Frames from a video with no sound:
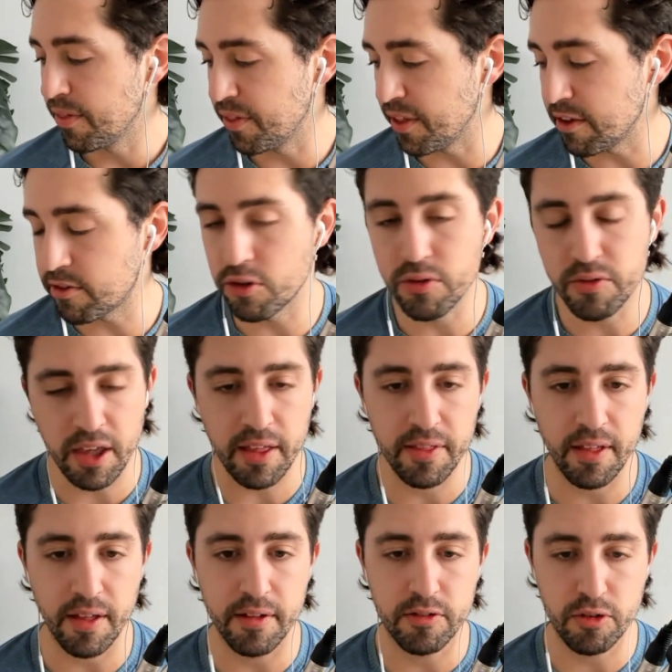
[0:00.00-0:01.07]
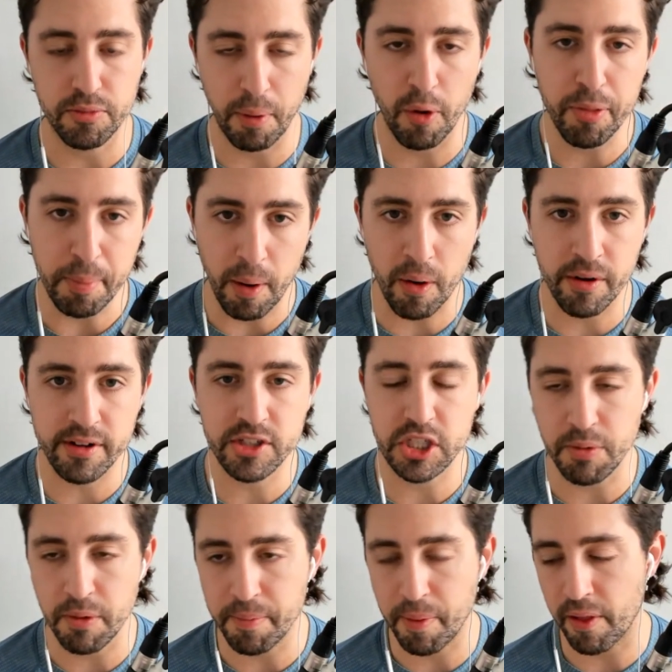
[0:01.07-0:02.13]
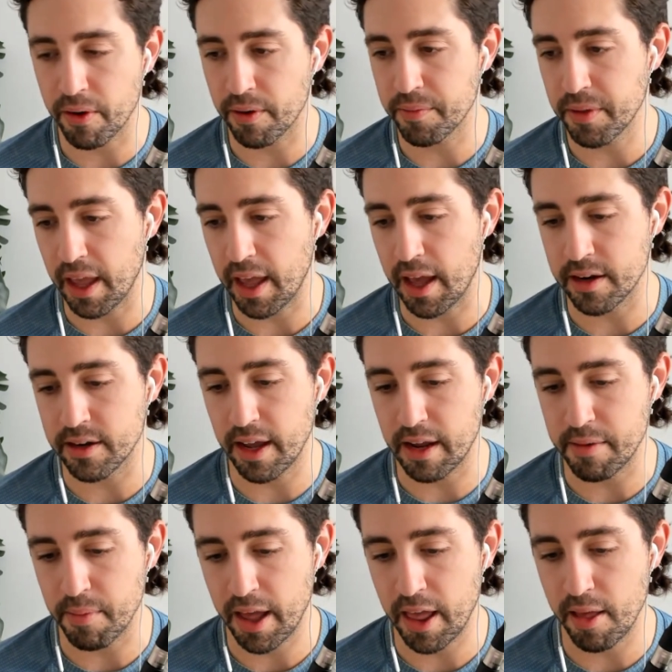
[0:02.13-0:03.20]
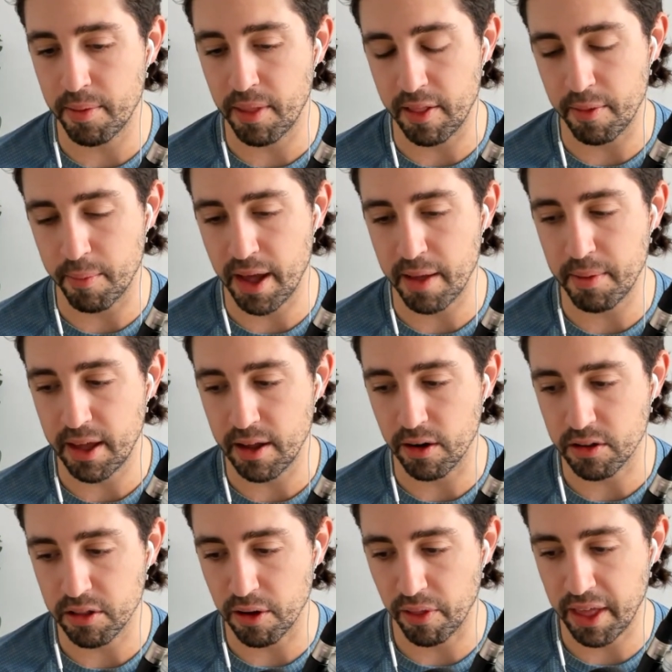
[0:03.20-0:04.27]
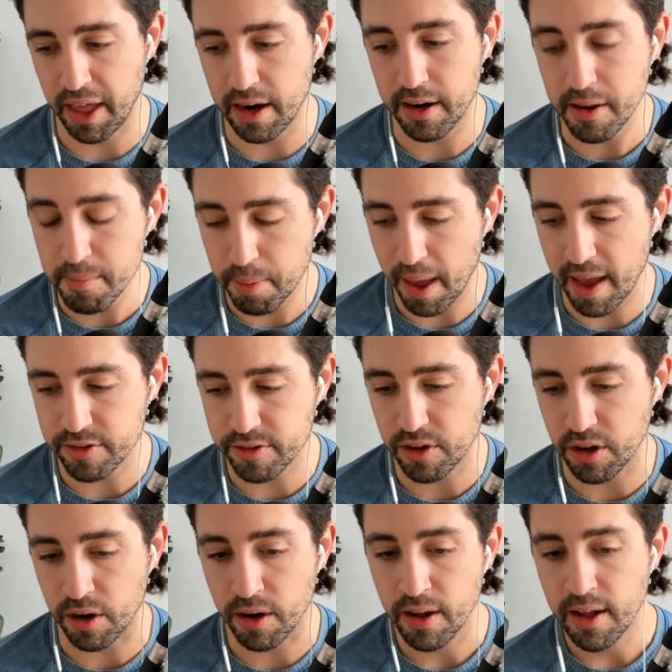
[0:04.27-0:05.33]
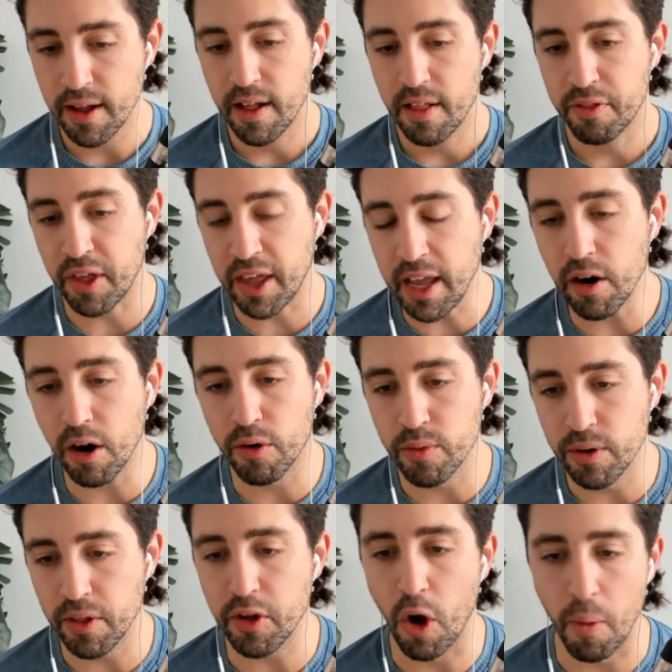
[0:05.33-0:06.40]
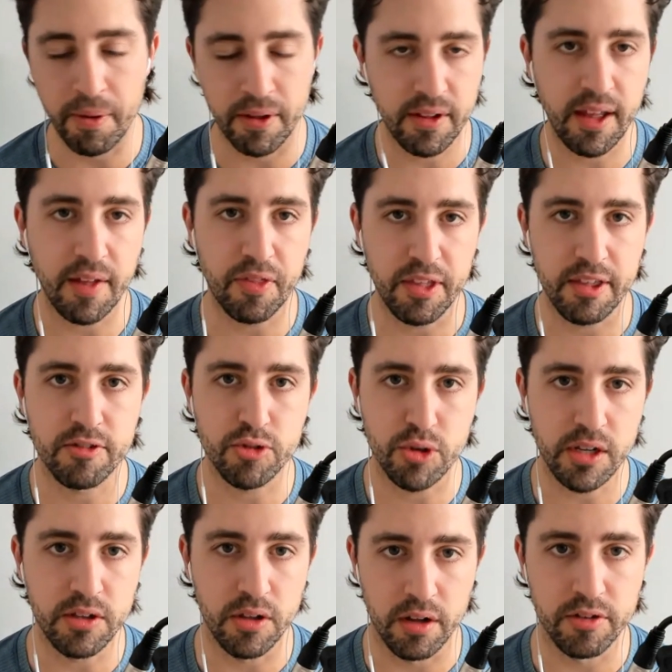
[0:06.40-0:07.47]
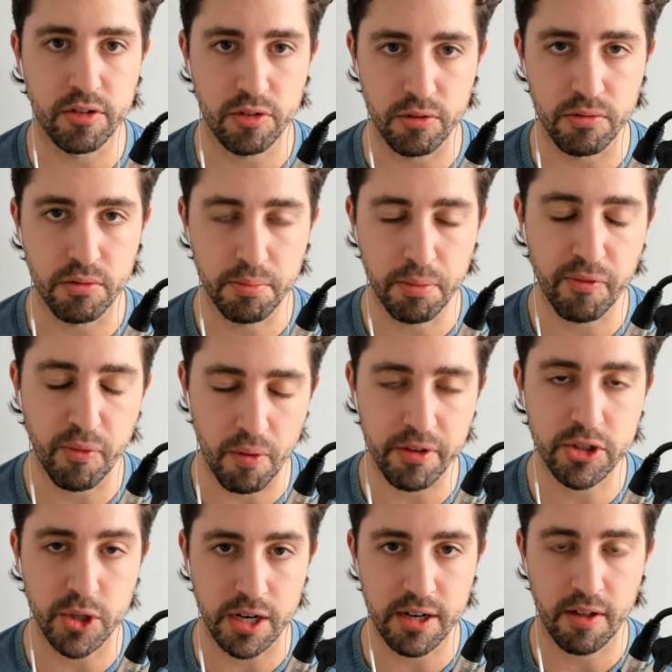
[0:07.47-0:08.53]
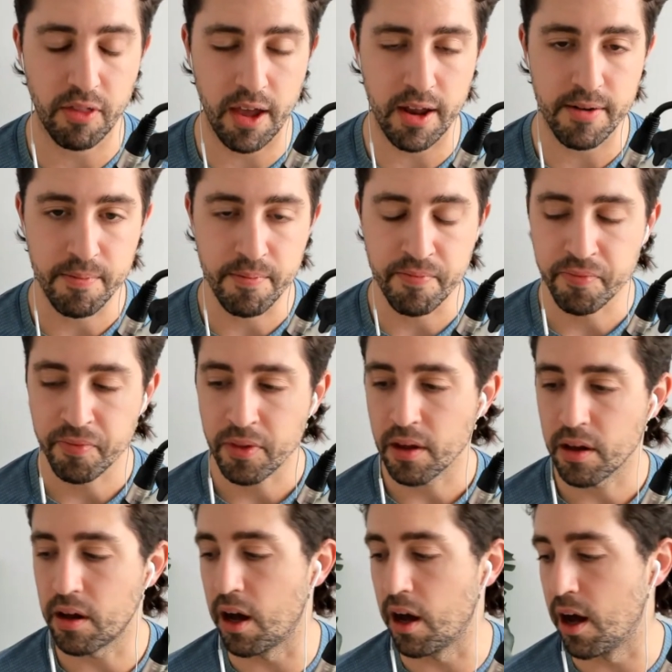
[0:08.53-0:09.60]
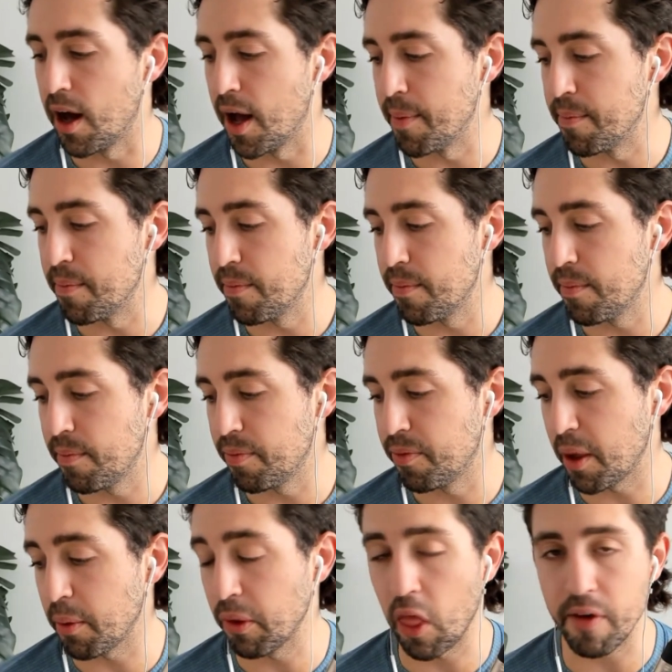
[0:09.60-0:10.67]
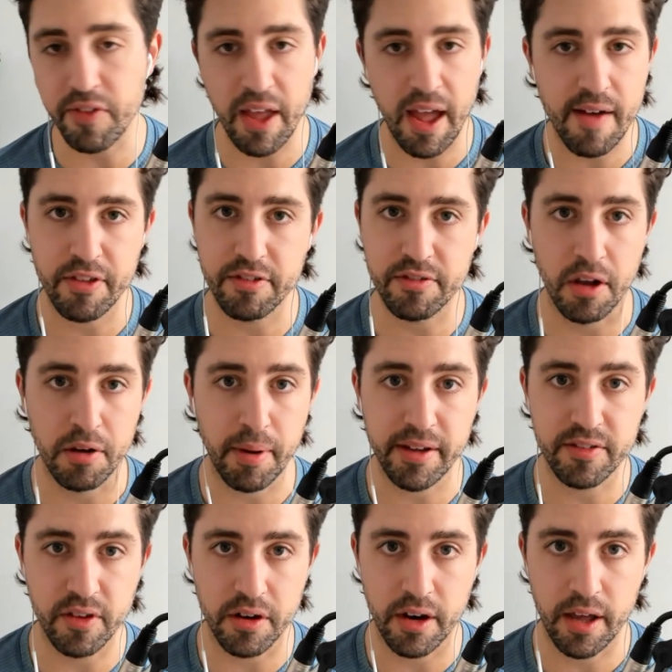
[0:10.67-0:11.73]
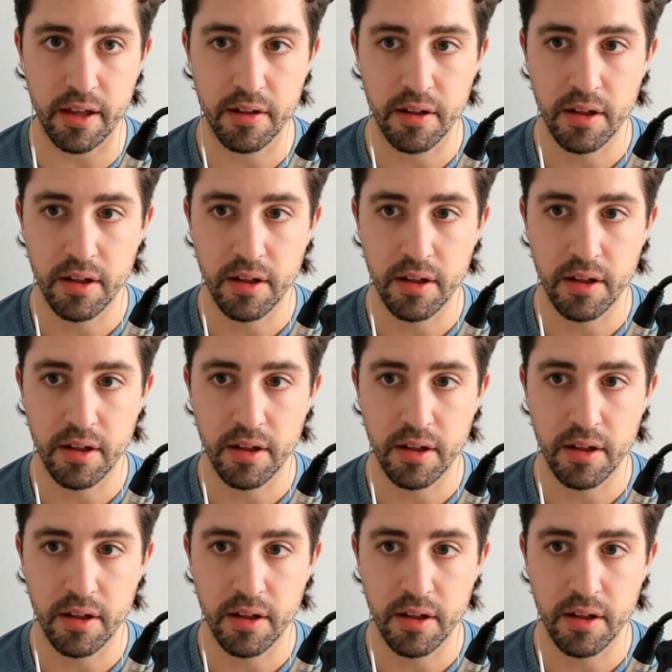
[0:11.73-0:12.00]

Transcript: these two teams, both parties, Jimmy Butler and the Miami Heat, are clearly at an impasse here. The Heat are really hoping to get this trade done soon, before the trade deadline. They would love to have this done by Sunday,